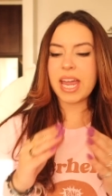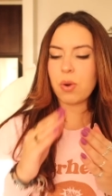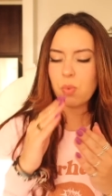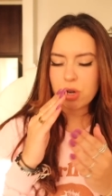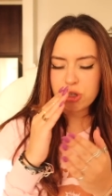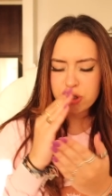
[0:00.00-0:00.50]

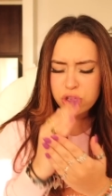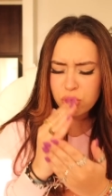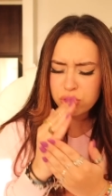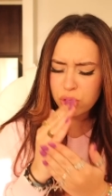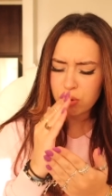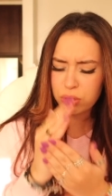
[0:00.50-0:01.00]
It was
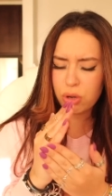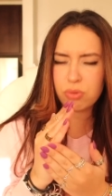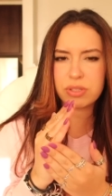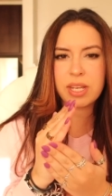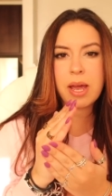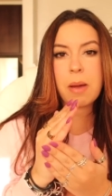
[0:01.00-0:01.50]
so, so
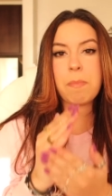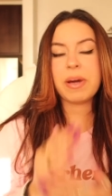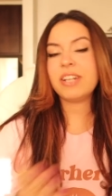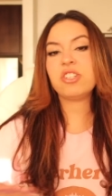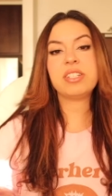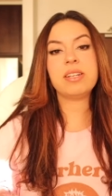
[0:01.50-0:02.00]
close,
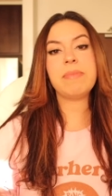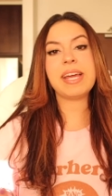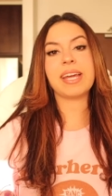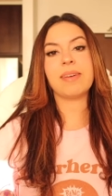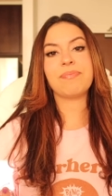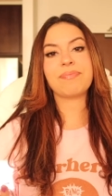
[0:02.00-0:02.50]
but it just didn't
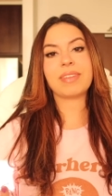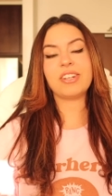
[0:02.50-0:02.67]
make it.